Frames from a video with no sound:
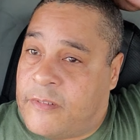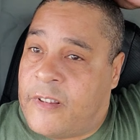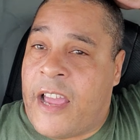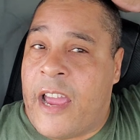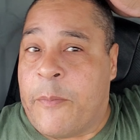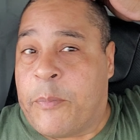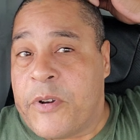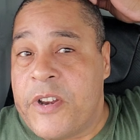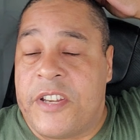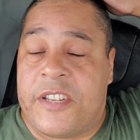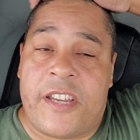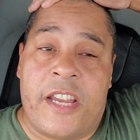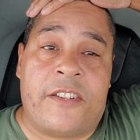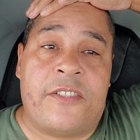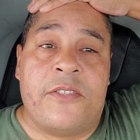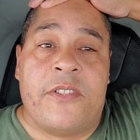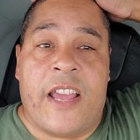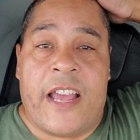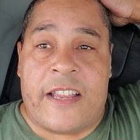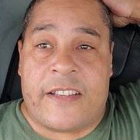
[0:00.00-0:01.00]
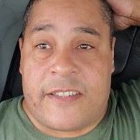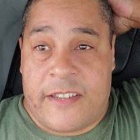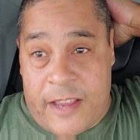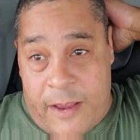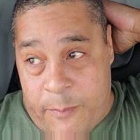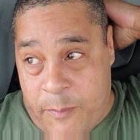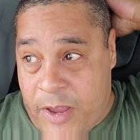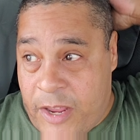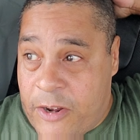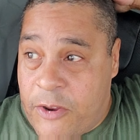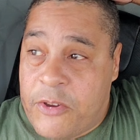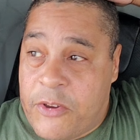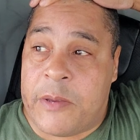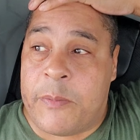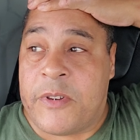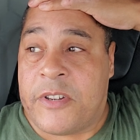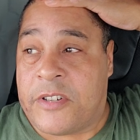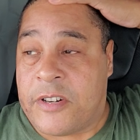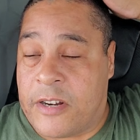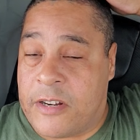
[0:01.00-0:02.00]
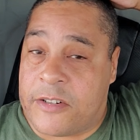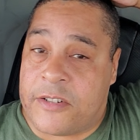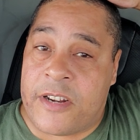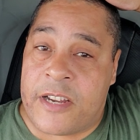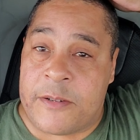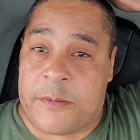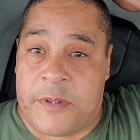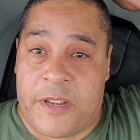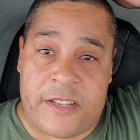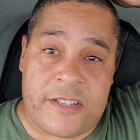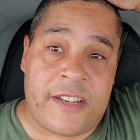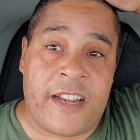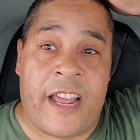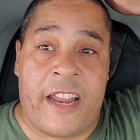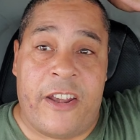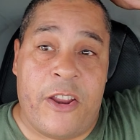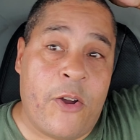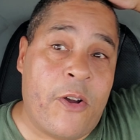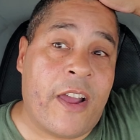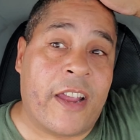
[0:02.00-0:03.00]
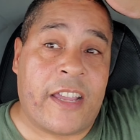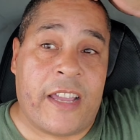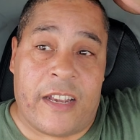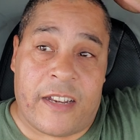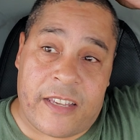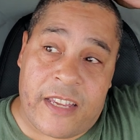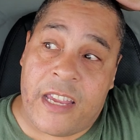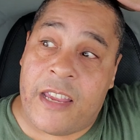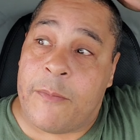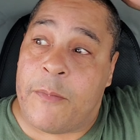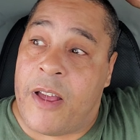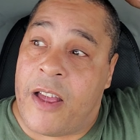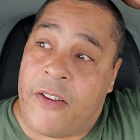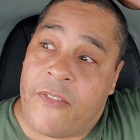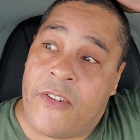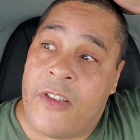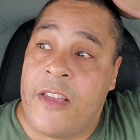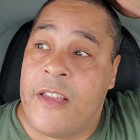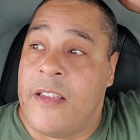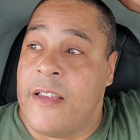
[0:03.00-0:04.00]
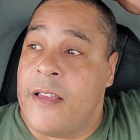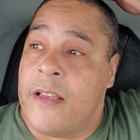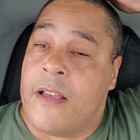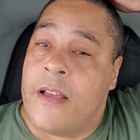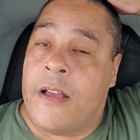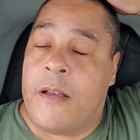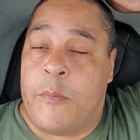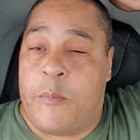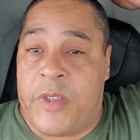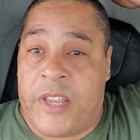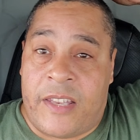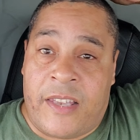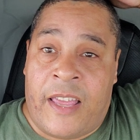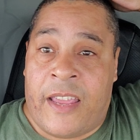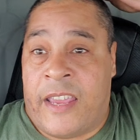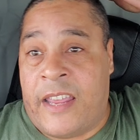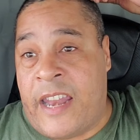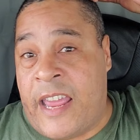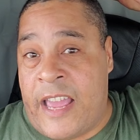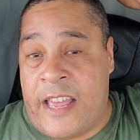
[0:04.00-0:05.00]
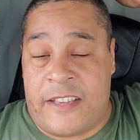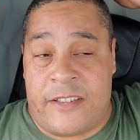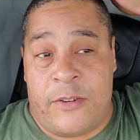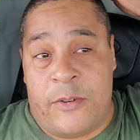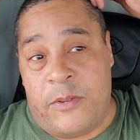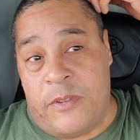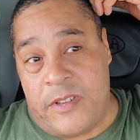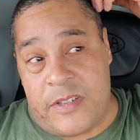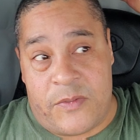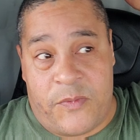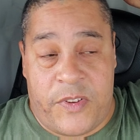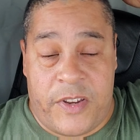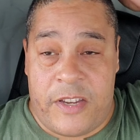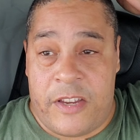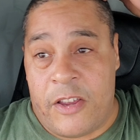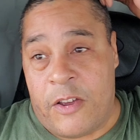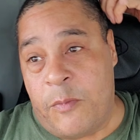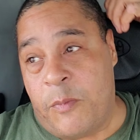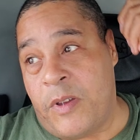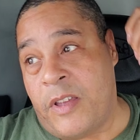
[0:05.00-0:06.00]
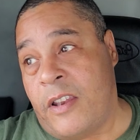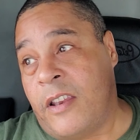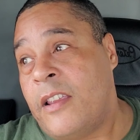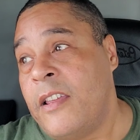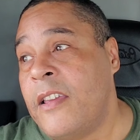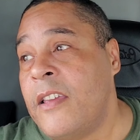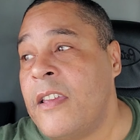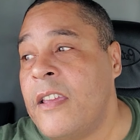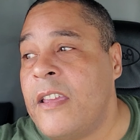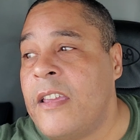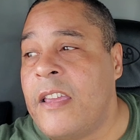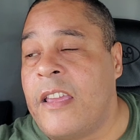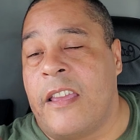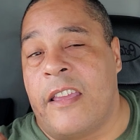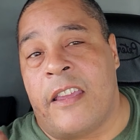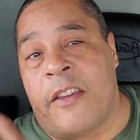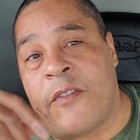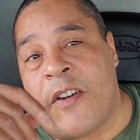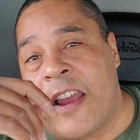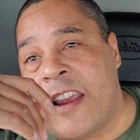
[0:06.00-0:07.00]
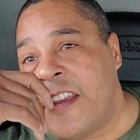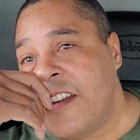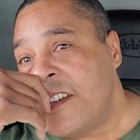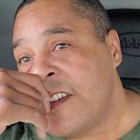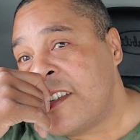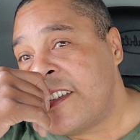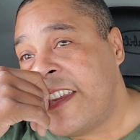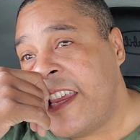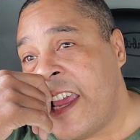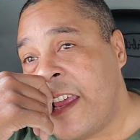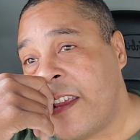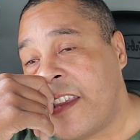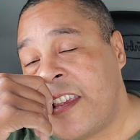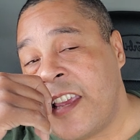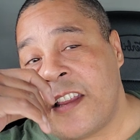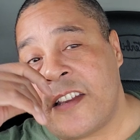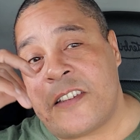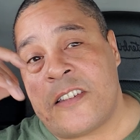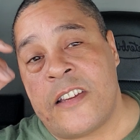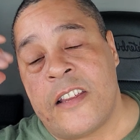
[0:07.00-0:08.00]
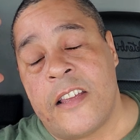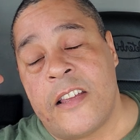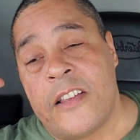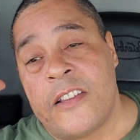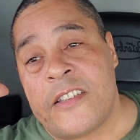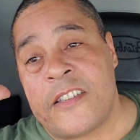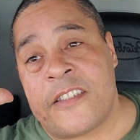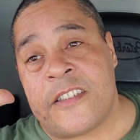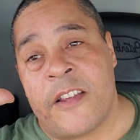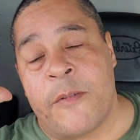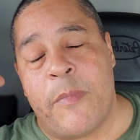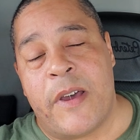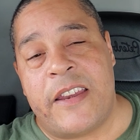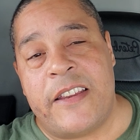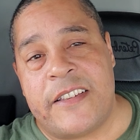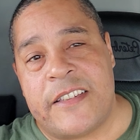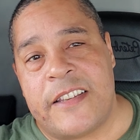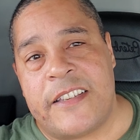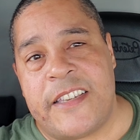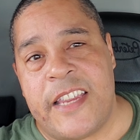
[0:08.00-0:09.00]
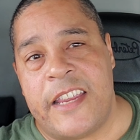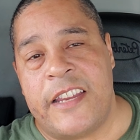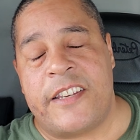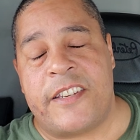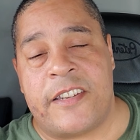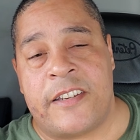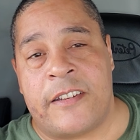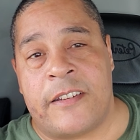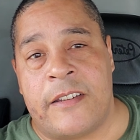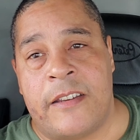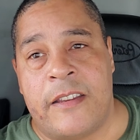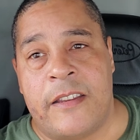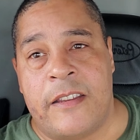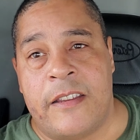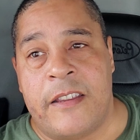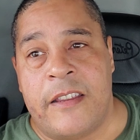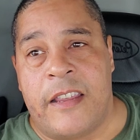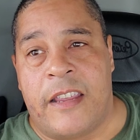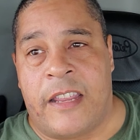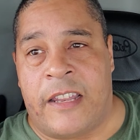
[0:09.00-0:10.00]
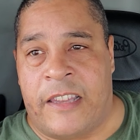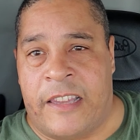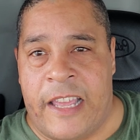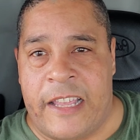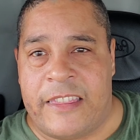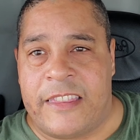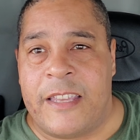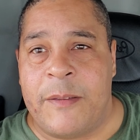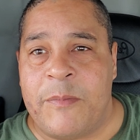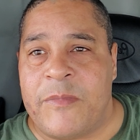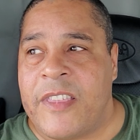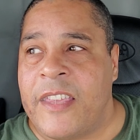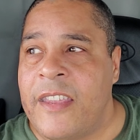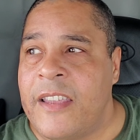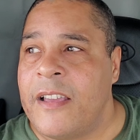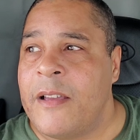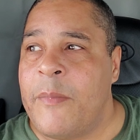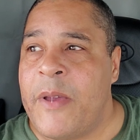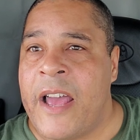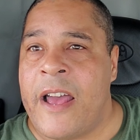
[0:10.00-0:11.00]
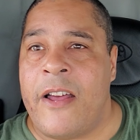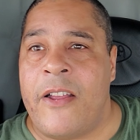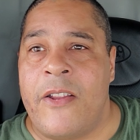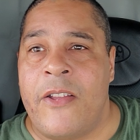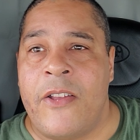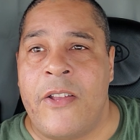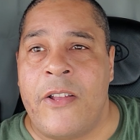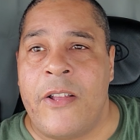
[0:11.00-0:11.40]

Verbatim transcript: I appreciate you guys stopping by No Hippie Trucking Transportation. I know I kind of came off a bit like an asshole in this video, but if I could just catch somebody's attention and let them think about